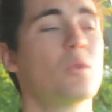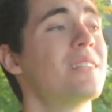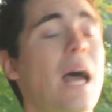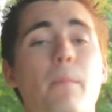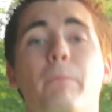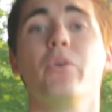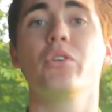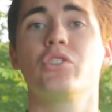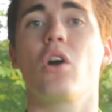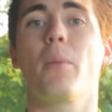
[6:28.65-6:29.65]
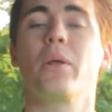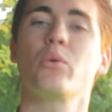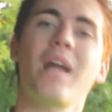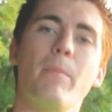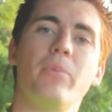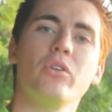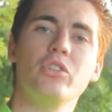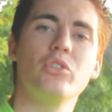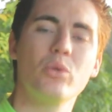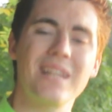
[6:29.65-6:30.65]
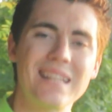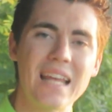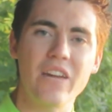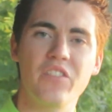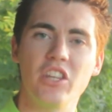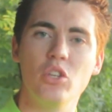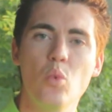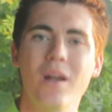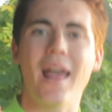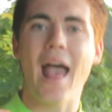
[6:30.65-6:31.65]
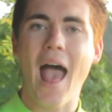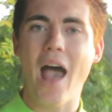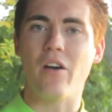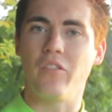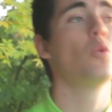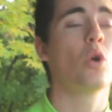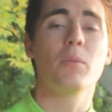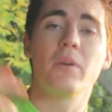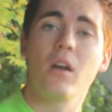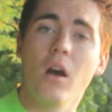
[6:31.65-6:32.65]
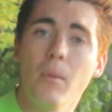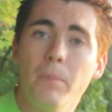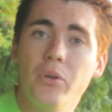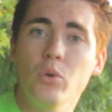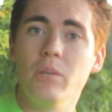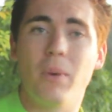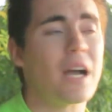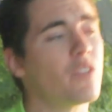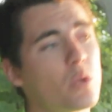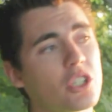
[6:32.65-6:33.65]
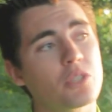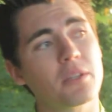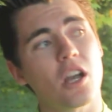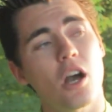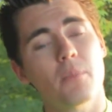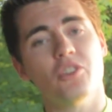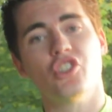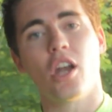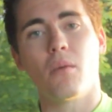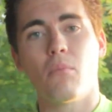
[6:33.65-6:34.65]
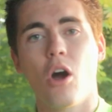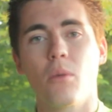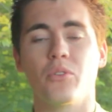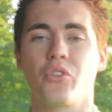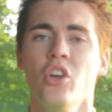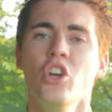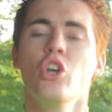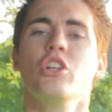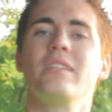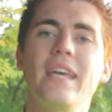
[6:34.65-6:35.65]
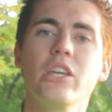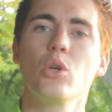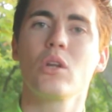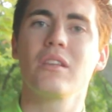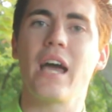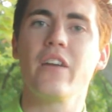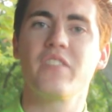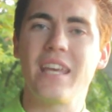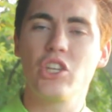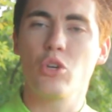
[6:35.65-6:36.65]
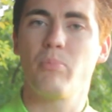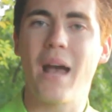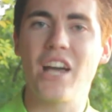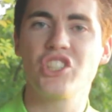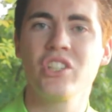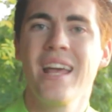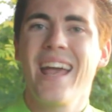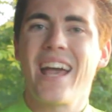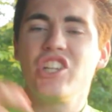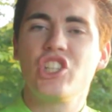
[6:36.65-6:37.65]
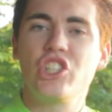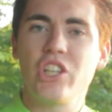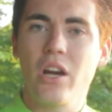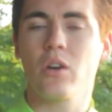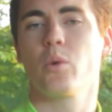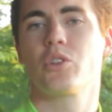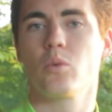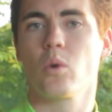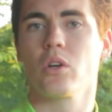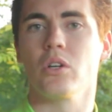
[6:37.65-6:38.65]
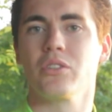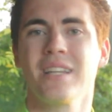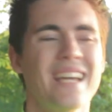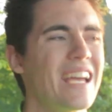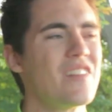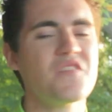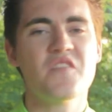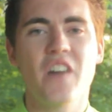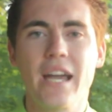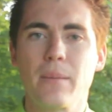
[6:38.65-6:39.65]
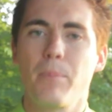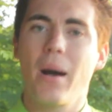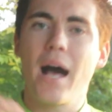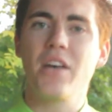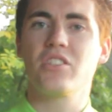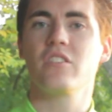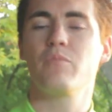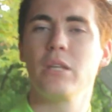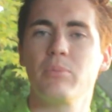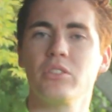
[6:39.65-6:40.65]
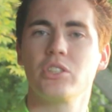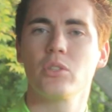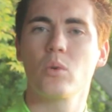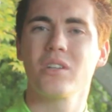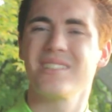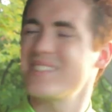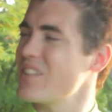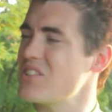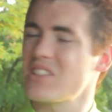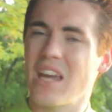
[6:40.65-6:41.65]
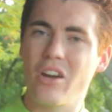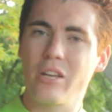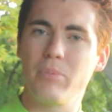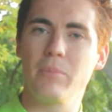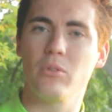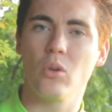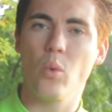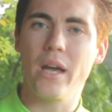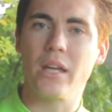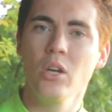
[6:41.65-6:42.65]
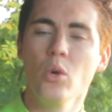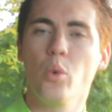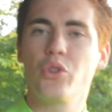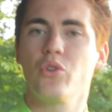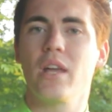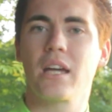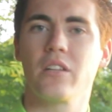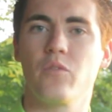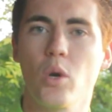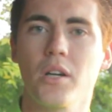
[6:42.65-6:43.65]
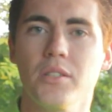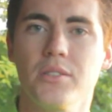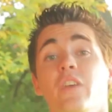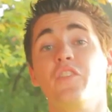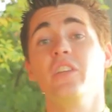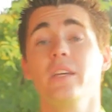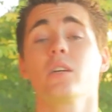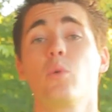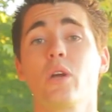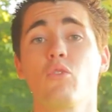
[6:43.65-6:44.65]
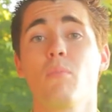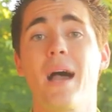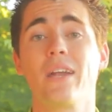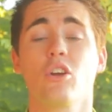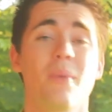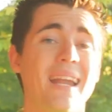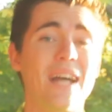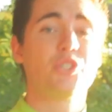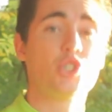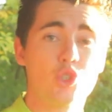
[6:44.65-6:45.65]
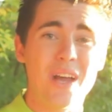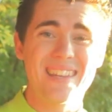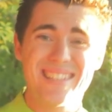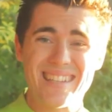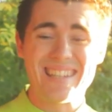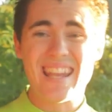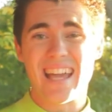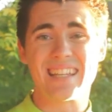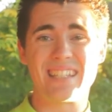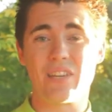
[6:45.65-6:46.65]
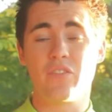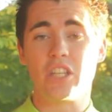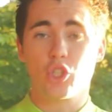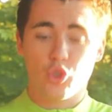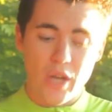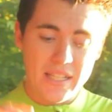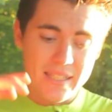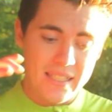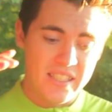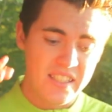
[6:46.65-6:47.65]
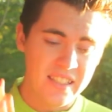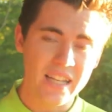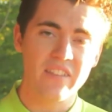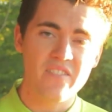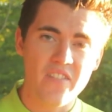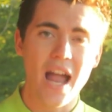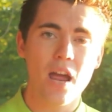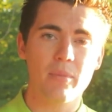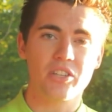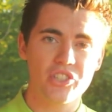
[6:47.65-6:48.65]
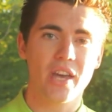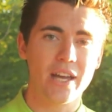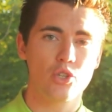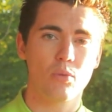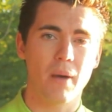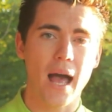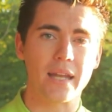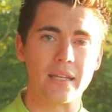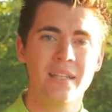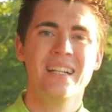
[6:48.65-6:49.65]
will not build your army. It will not build you to the life that you want to have. You want to become PewDiePie, if you want to become Jenna Marbles, take your life, take your passion, and share it with the world. Invite positive people into your world instead of scaring people away with your negative words. If you need a quick reminder about how stress, negativity creates an acidic environment inside your body